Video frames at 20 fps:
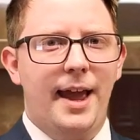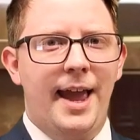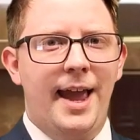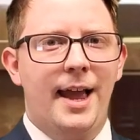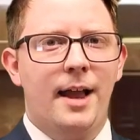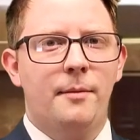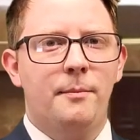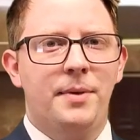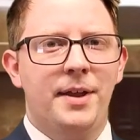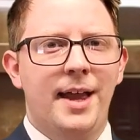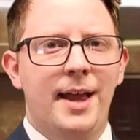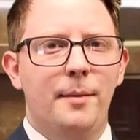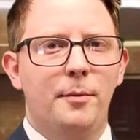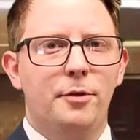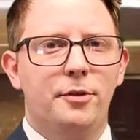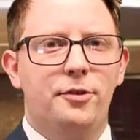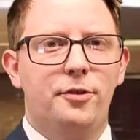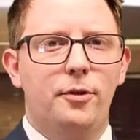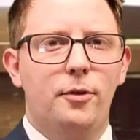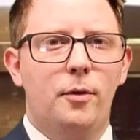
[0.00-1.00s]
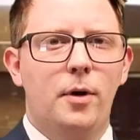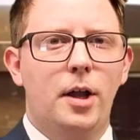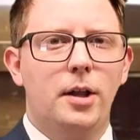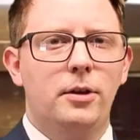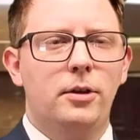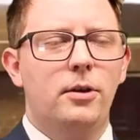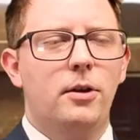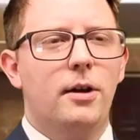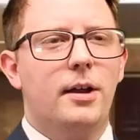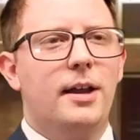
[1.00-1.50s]
and be able to
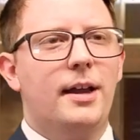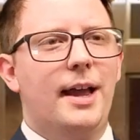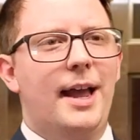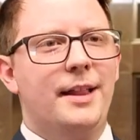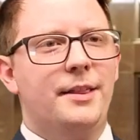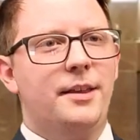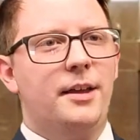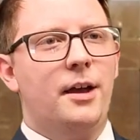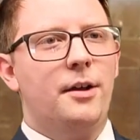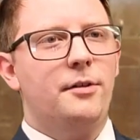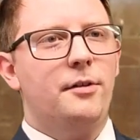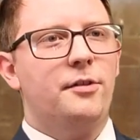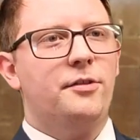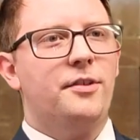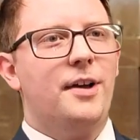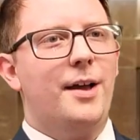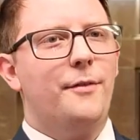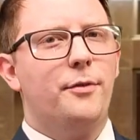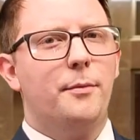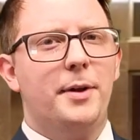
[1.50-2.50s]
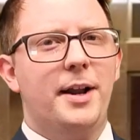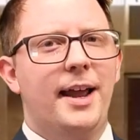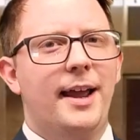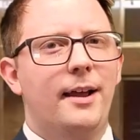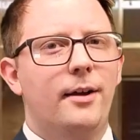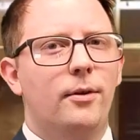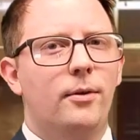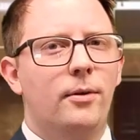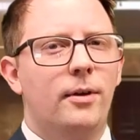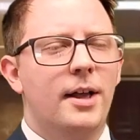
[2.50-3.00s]
look at the underside from an
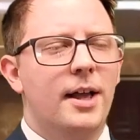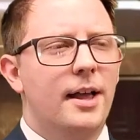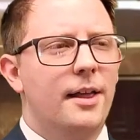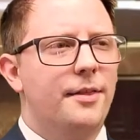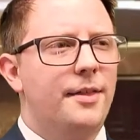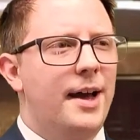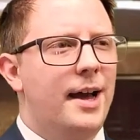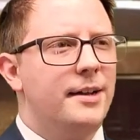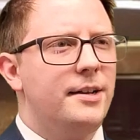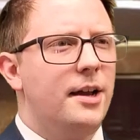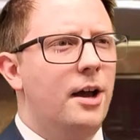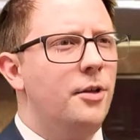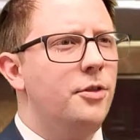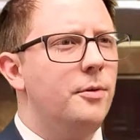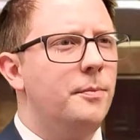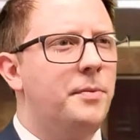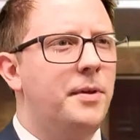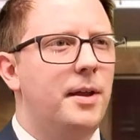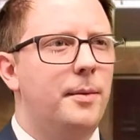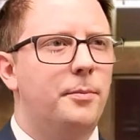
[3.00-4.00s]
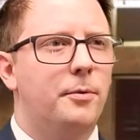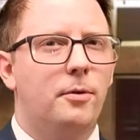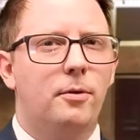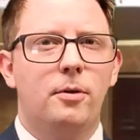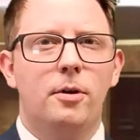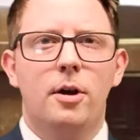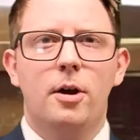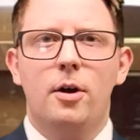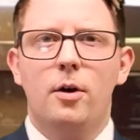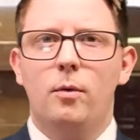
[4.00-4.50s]
angle that other
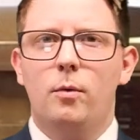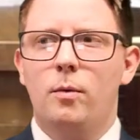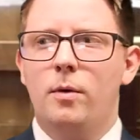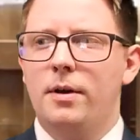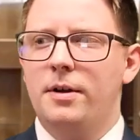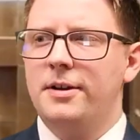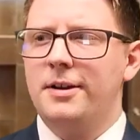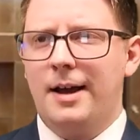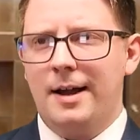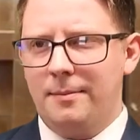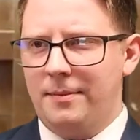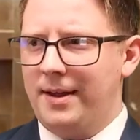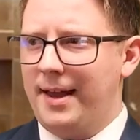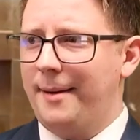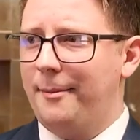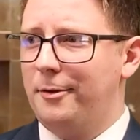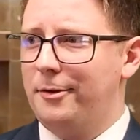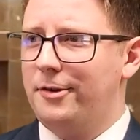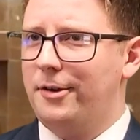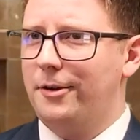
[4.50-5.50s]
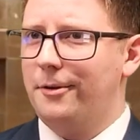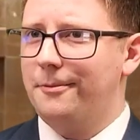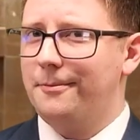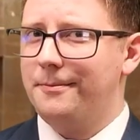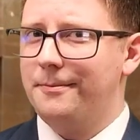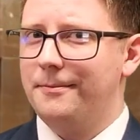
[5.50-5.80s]
people would not be able to.